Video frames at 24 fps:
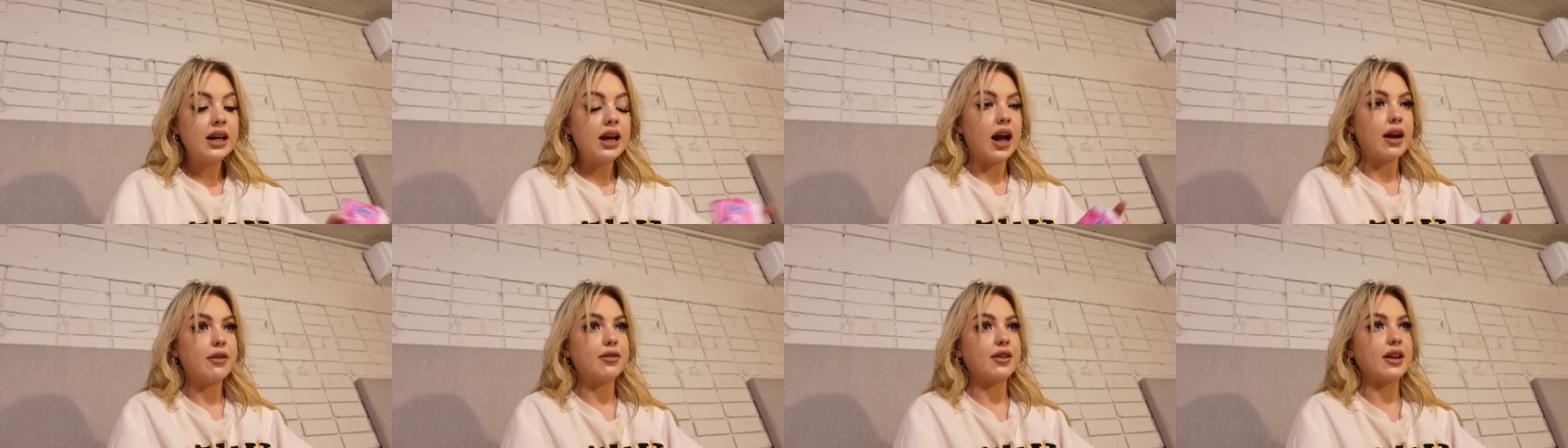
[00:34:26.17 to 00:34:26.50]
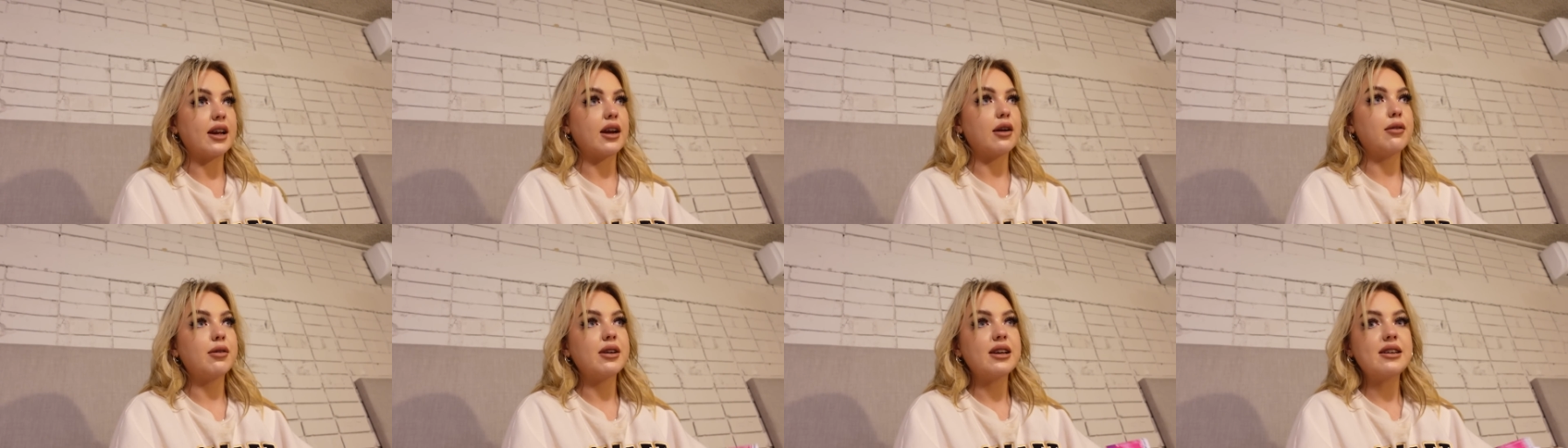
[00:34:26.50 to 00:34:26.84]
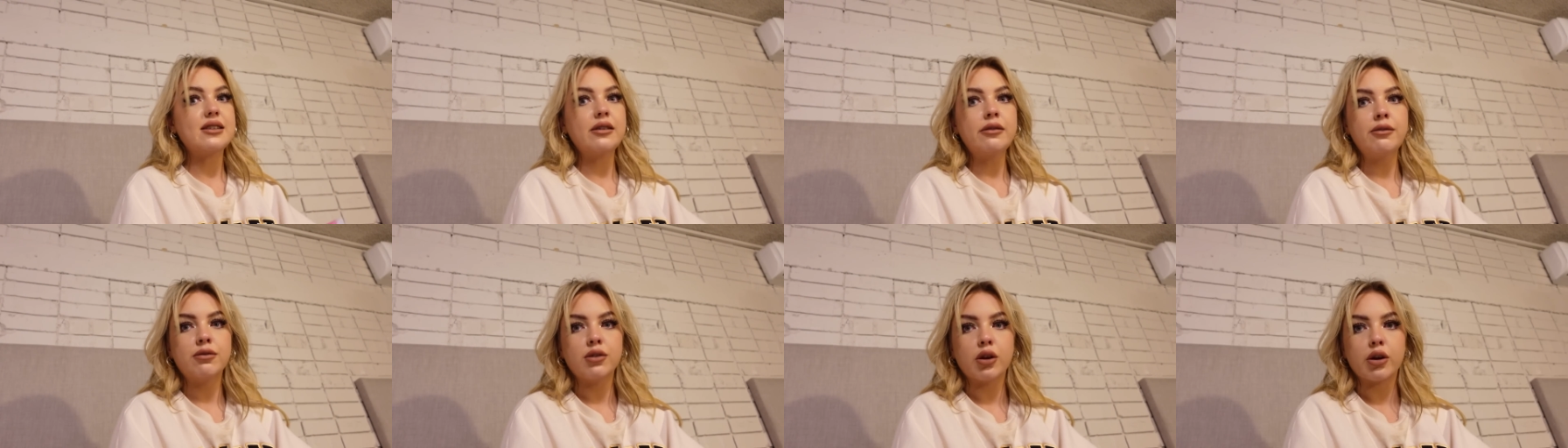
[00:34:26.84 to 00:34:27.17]
I feel like I really
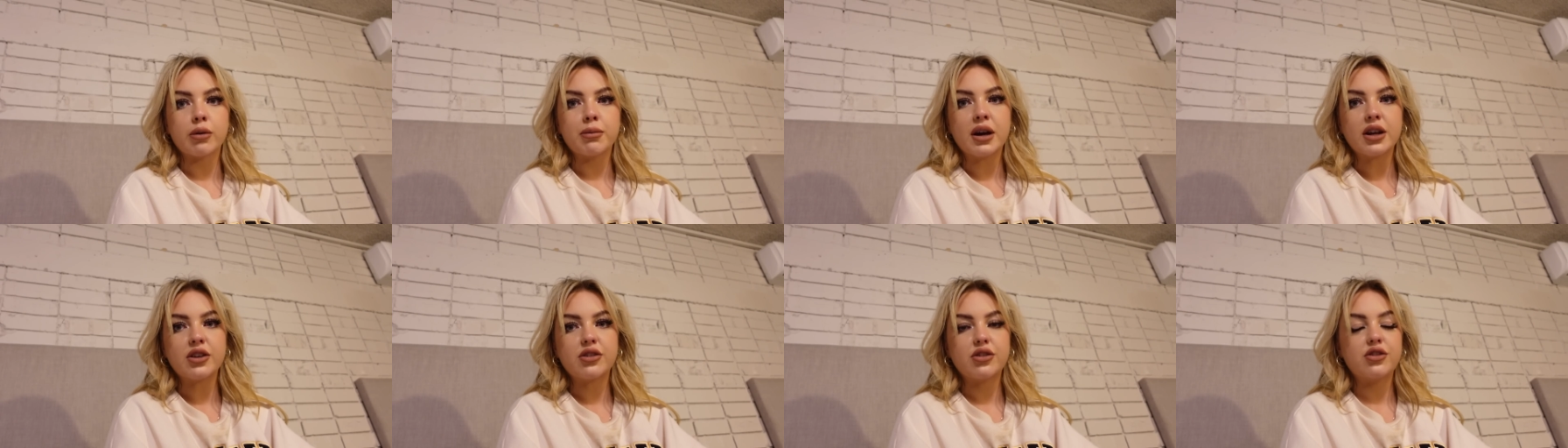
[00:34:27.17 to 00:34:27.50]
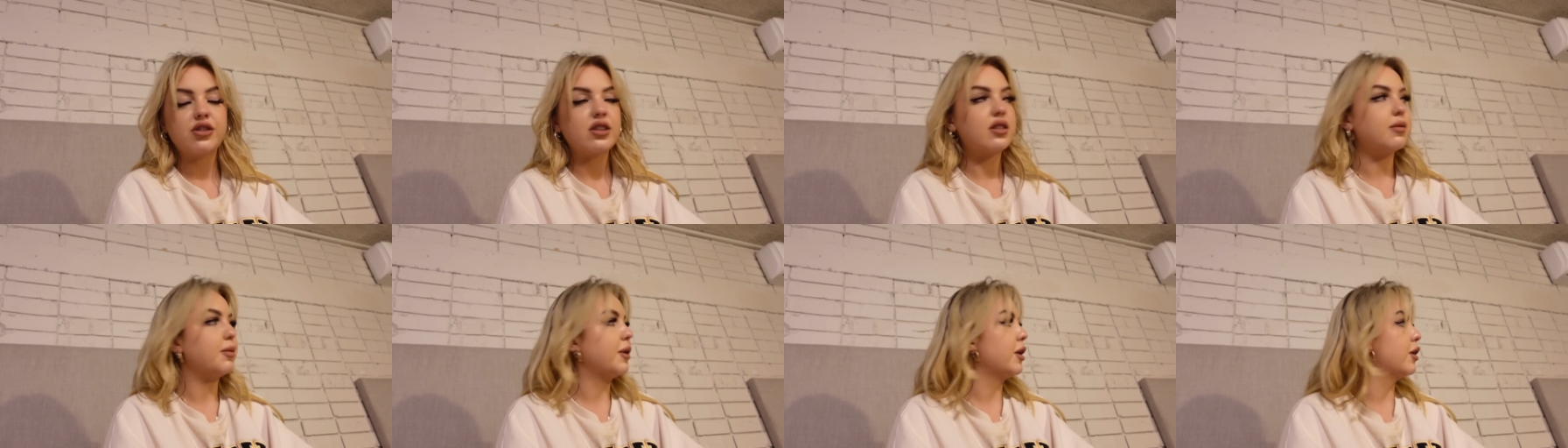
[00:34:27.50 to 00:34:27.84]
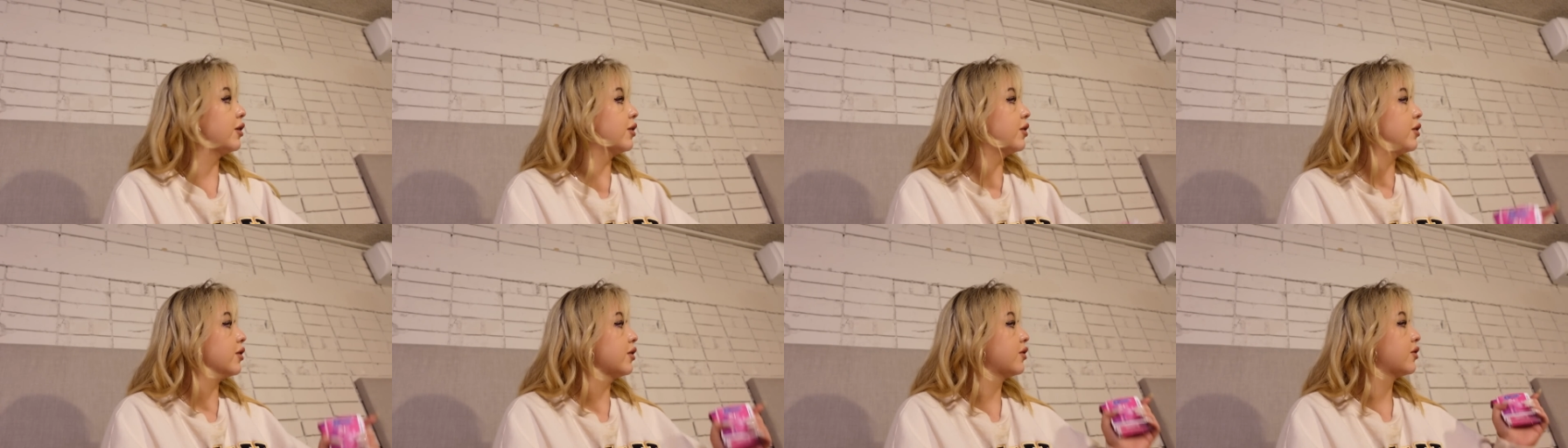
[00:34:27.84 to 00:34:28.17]
didn't vlog much just
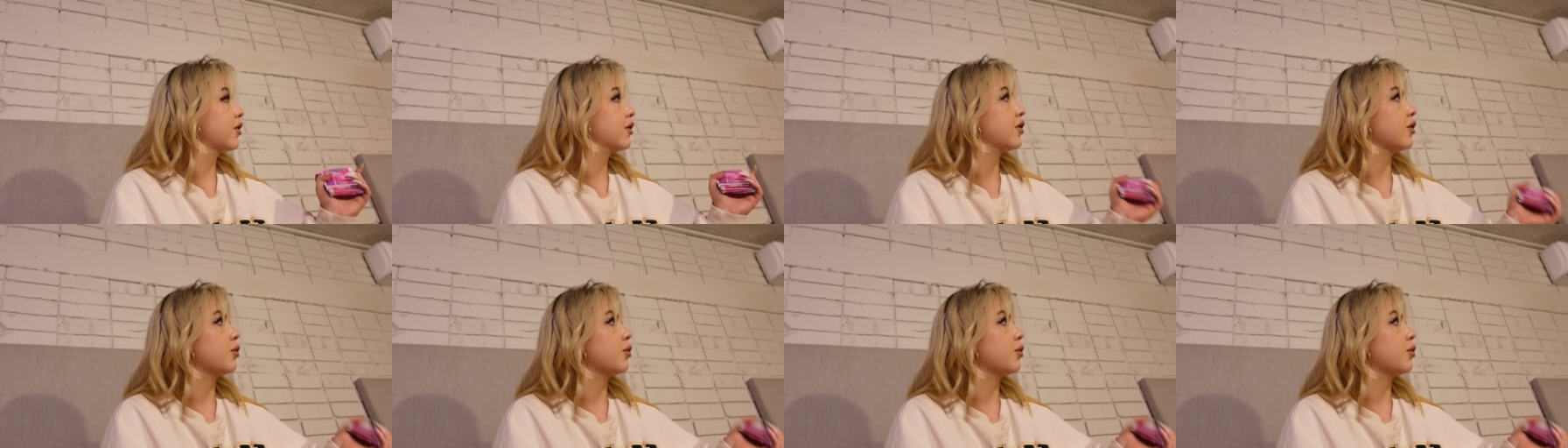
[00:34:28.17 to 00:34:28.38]
because.